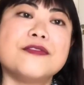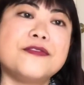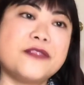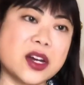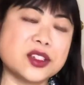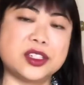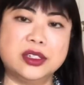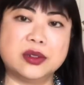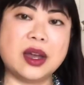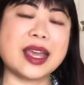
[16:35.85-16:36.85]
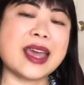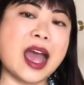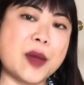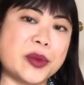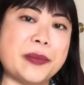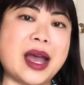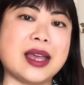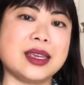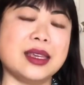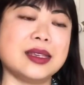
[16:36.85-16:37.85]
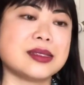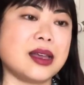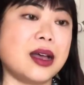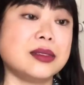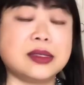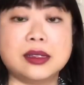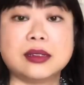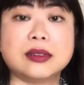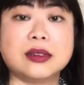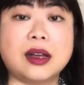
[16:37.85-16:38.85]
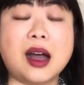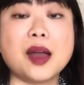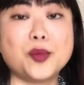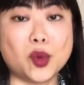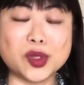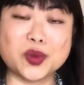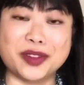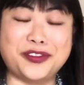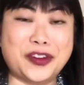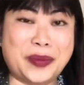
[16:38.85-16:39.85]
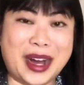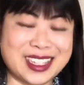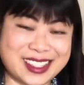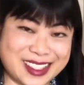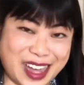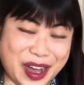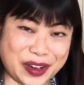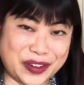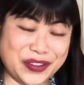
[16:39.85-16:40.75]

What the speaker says: functional a camera bag is until I bought one for myself.